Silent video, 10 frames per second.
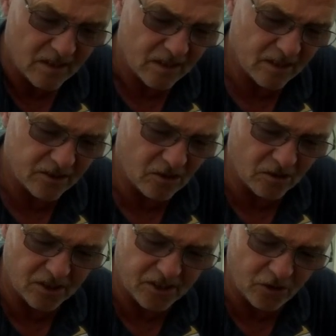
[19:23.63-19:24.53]
has got
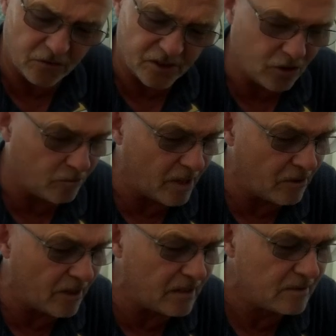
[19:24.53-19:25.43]
the Silver Seal
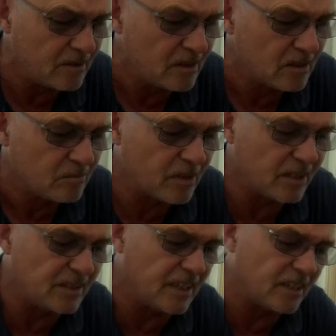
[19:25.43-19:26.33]
motor.
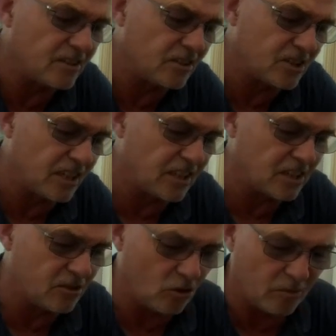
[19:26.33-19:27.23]
But yeah, as you can see, this
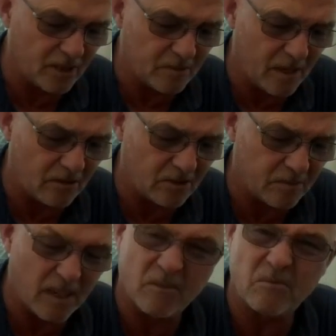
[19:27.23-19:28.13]
normally smokes,
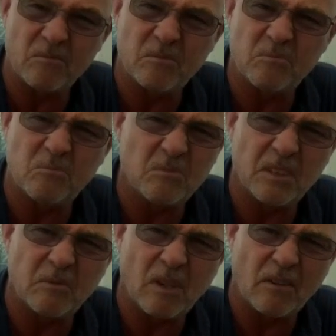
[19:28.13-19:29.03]
but
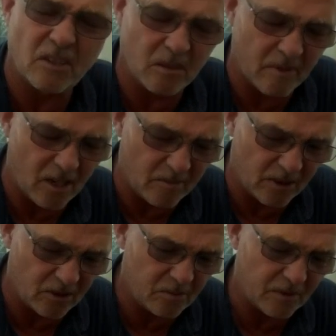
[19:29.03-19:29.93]
it won't at the moment
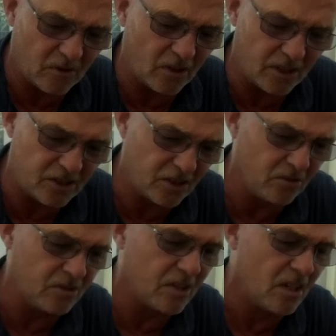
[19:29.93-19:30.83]
because we've got
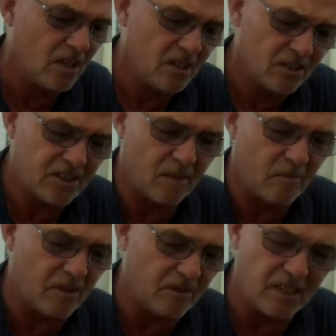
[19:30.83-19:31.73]
issues
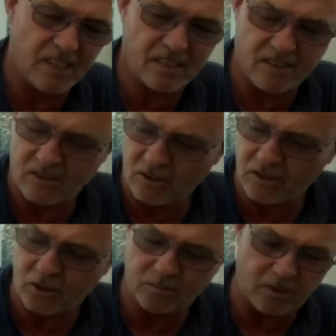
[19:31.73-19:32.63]
somewhere in here, so I've got a
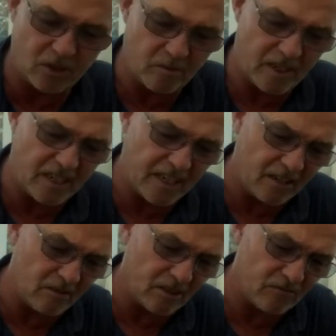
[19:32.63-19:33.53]
job to do. But
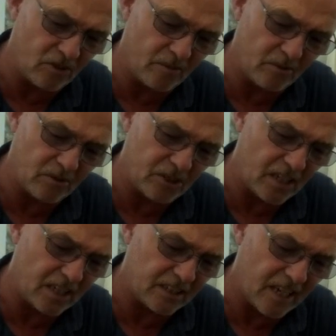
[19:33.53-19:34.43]
anyhow, right, we'll shut
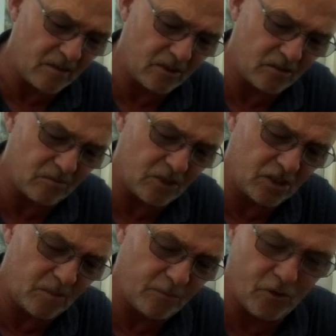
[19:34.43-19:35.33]
that down just
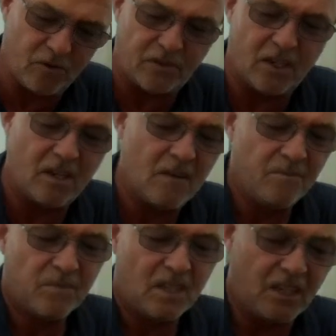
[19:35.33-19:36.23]
to prove that
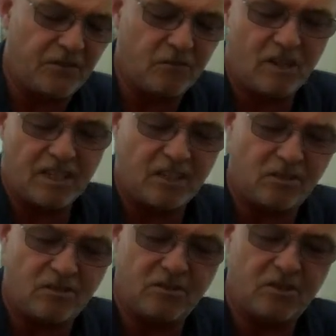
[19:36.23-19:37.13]
if you're running
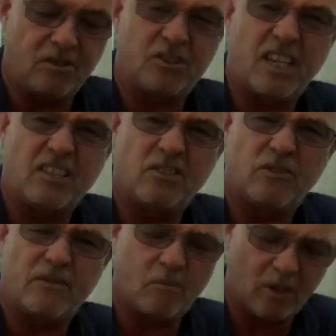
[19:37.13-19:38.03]
your tender
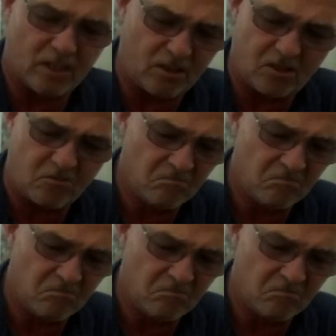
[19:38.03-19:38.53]
driven ones,